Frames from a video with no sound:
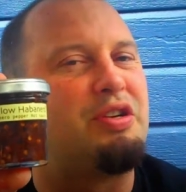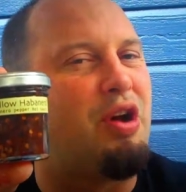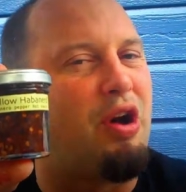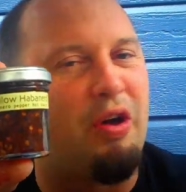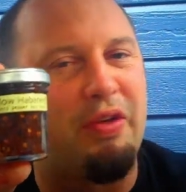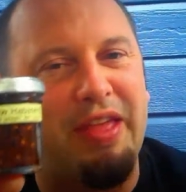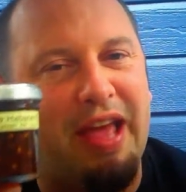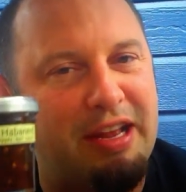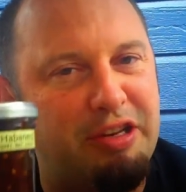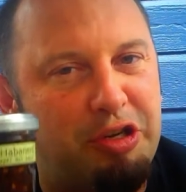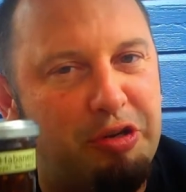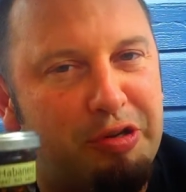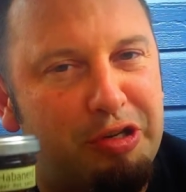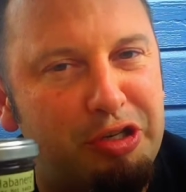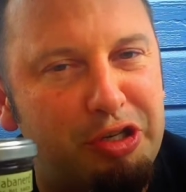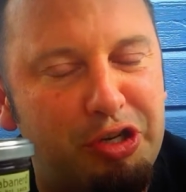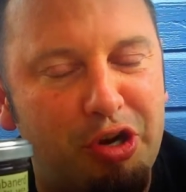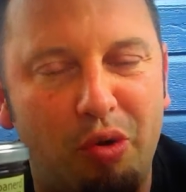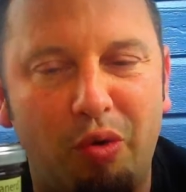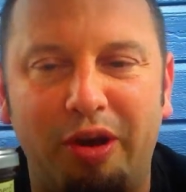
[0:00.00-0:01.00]
and all that to
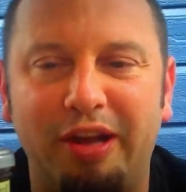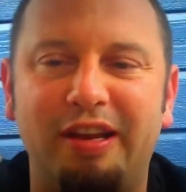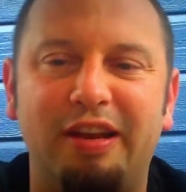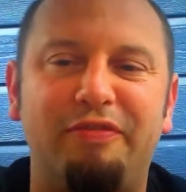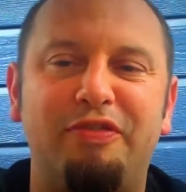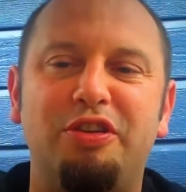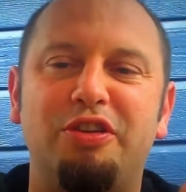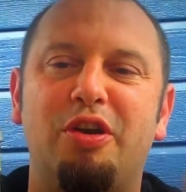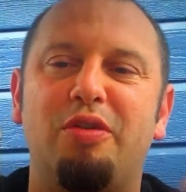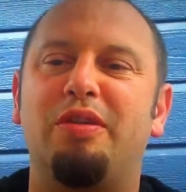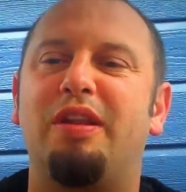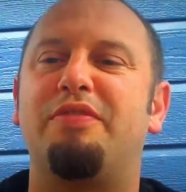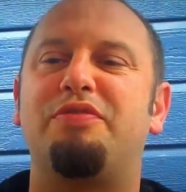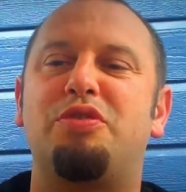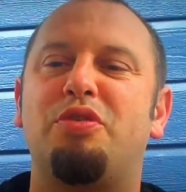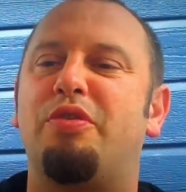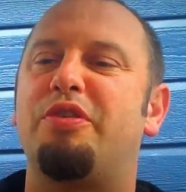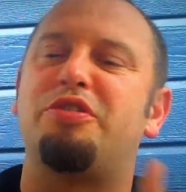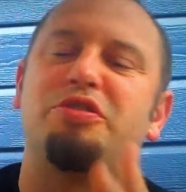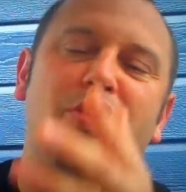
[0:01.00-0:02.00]
enjoy it. If you don't love
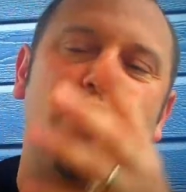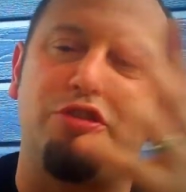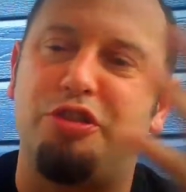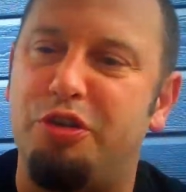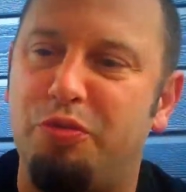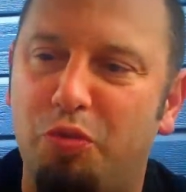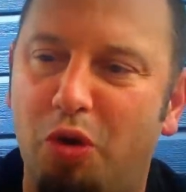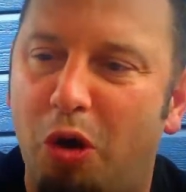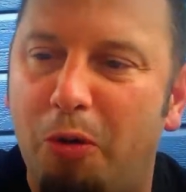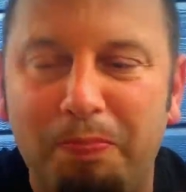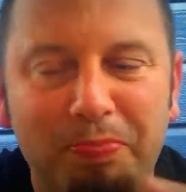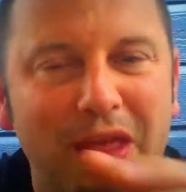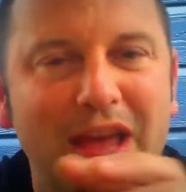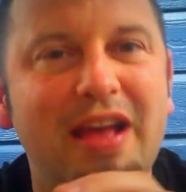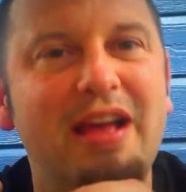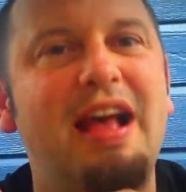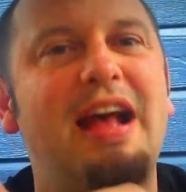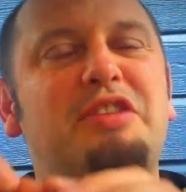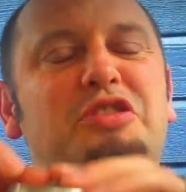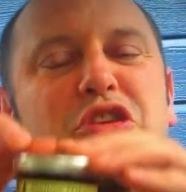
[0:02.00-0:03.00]
soy sauce, you won't.
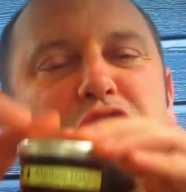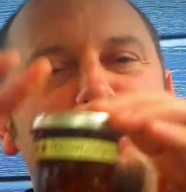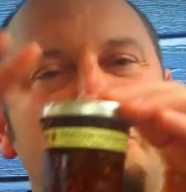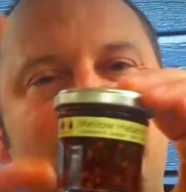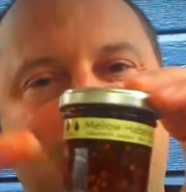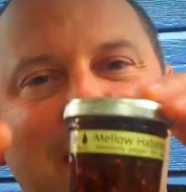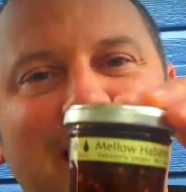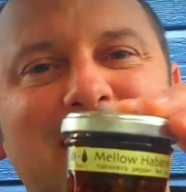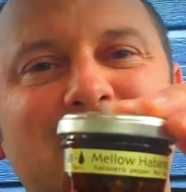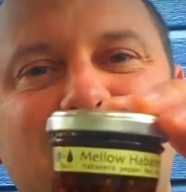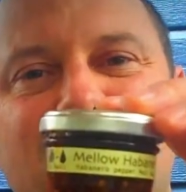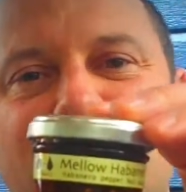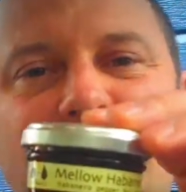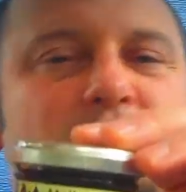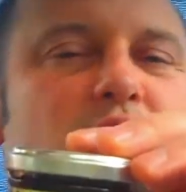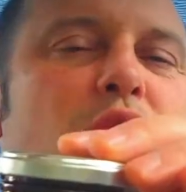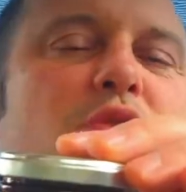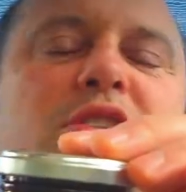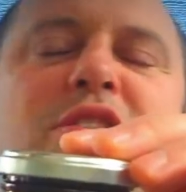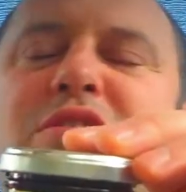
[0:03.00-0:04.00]
It's a spicy
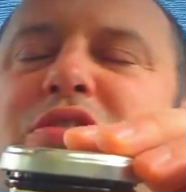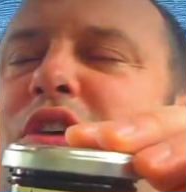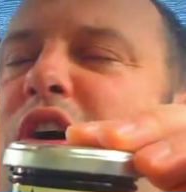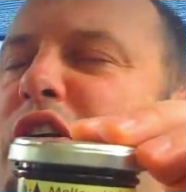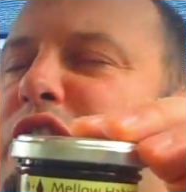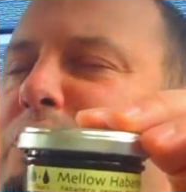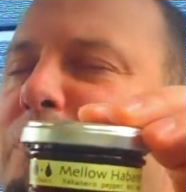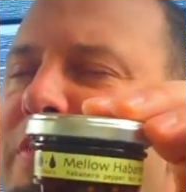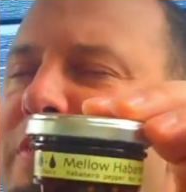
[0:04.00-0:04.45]
soy sauce,